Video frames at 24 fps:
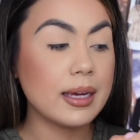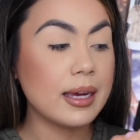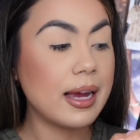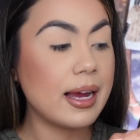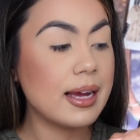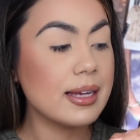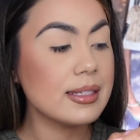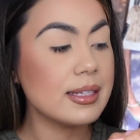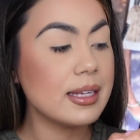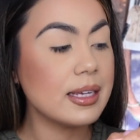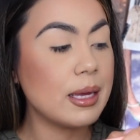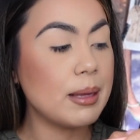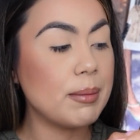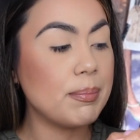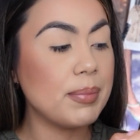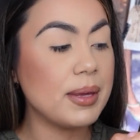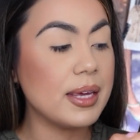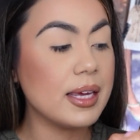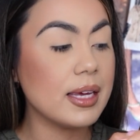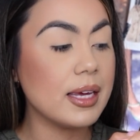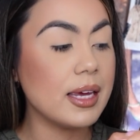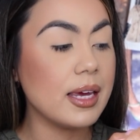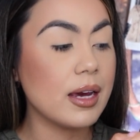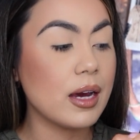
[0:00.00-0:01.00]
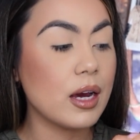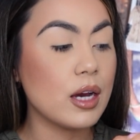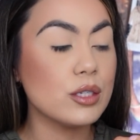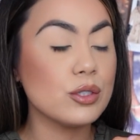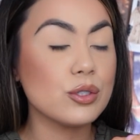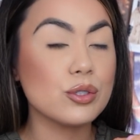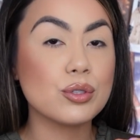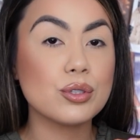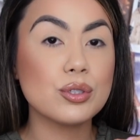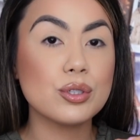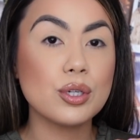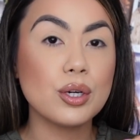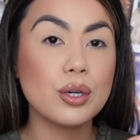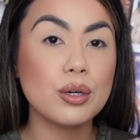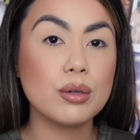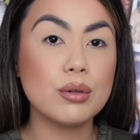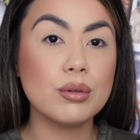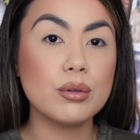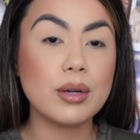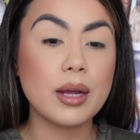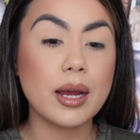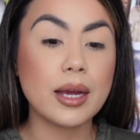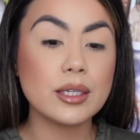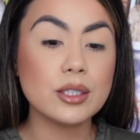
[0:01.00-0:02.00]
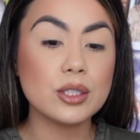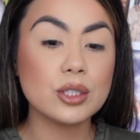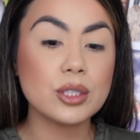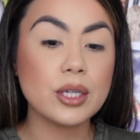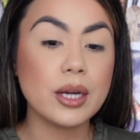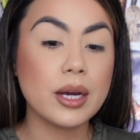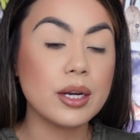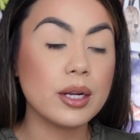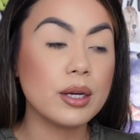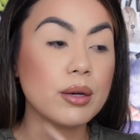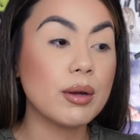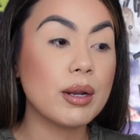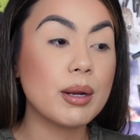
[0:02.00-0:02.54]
it has like a pinky undertone eyeshadow.